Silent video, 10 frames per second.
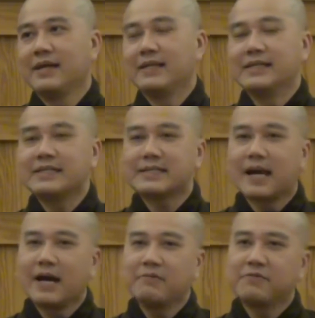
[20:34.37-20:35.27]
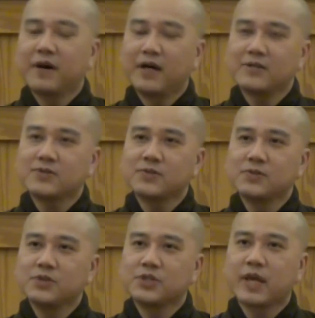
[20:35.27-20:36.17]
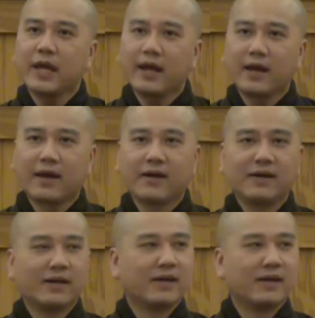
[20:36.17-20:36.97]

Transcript: It is time for us to share